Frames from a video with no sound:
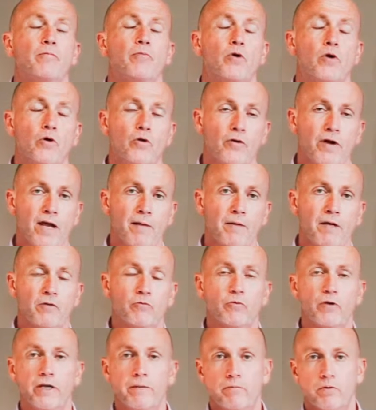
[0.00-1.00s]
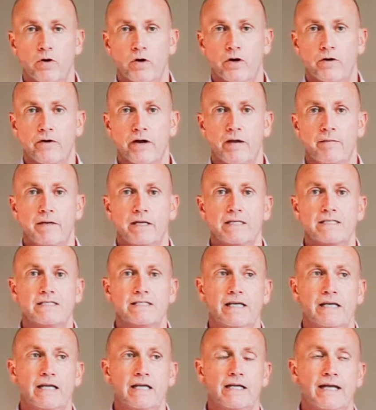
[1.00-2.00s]
programming, reprogramming,
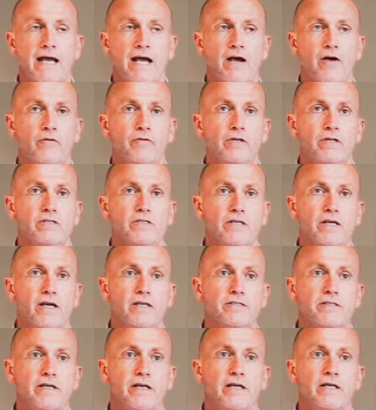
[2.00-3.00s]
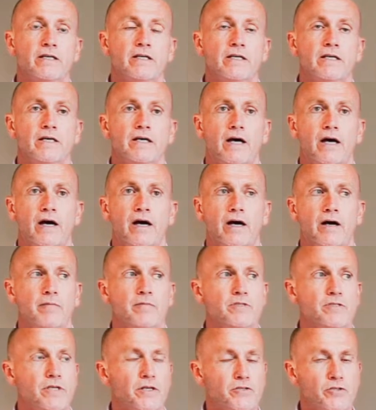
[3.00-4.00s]
sitting down, discussing
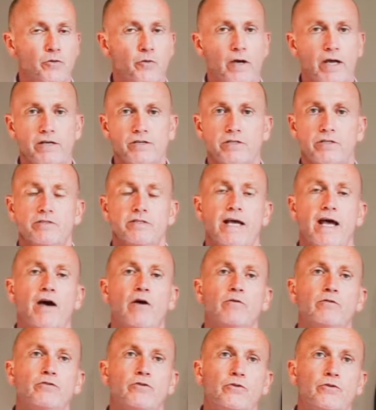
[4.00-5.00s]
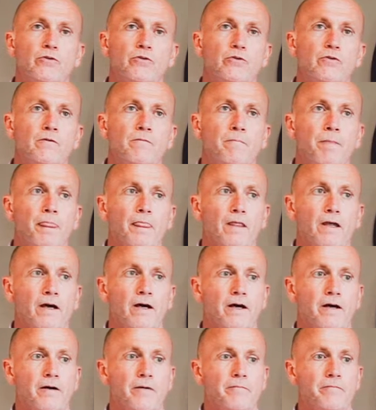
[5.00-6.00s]
um, situations, how to
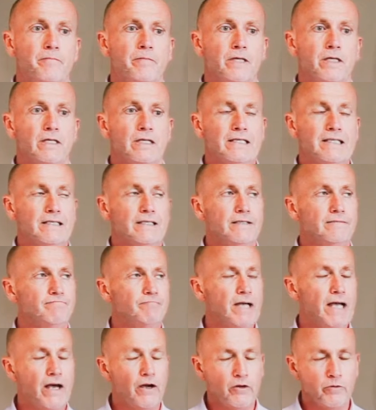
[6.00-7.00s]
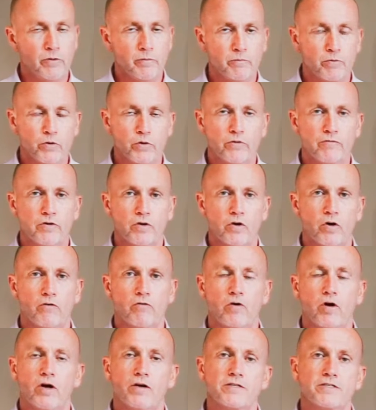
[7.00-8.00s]
um, how to improve your
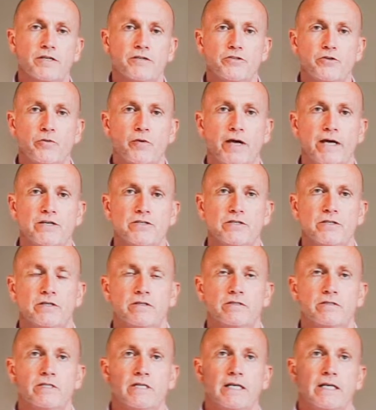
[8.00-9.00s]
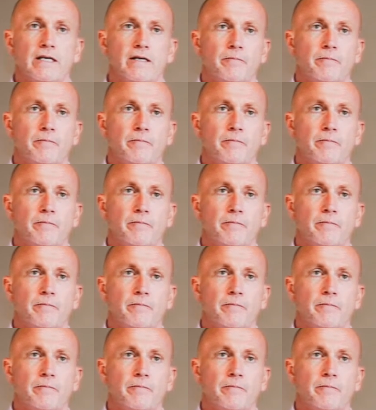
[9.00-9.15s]
overall situations.